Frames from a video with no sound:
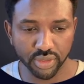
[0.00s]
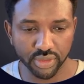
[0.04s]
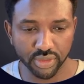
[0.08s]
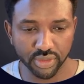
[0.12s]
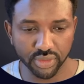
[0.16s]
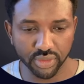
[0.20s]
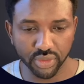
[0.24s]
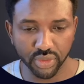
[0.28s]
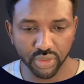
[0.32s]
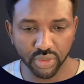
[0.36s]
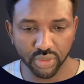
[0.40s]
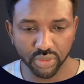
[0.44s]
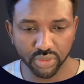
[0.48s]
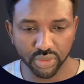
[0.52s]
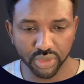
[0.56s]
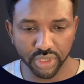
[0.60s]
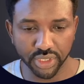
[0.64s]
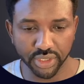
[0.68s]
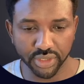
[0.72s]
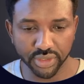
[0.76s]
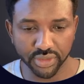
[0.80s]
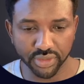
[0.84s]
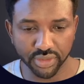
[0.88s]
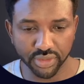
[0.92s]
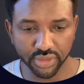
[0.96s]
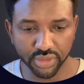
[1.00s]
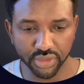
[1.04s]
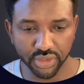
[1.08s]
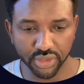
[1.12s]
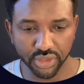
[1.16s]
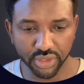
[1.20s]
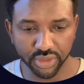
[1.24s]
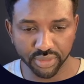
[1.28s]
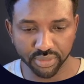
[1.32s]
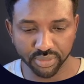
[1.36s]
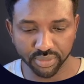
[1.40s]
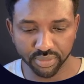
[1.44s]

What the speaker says: new text here,